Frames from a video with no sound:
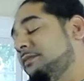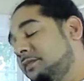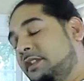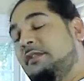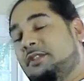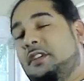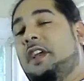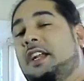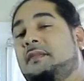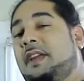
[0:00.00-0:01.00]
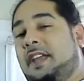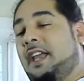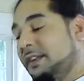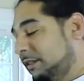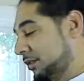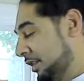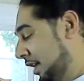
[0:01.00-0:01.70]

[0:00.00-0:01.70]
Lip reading: We're going to show you how to make egg rolls